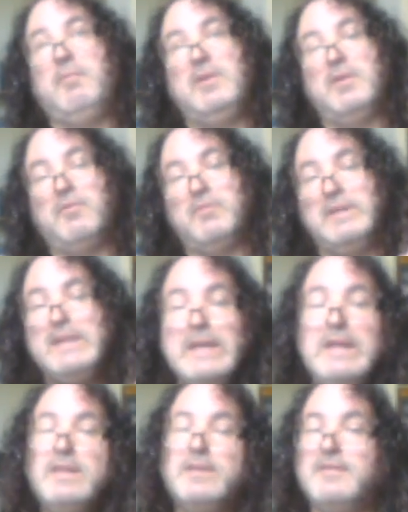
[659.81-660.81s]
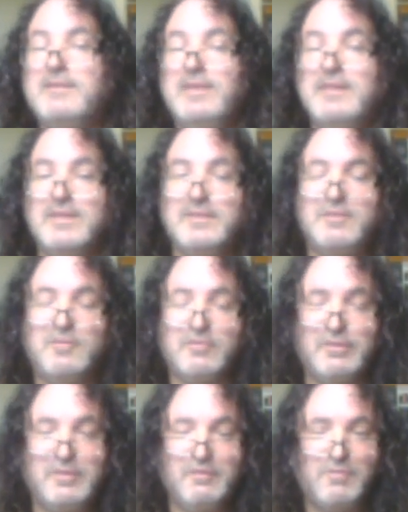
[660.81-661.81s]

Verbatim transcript: But the fact that we don't need to